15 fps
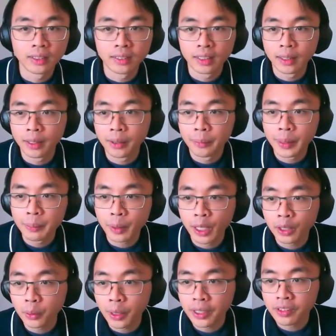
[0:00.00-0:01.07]
And by
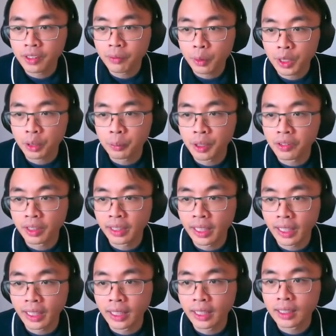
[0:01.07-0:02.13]
the way, something which I'm using
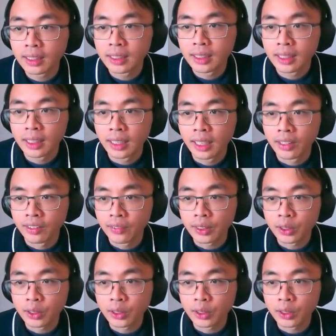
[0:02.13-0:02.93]
here is something called a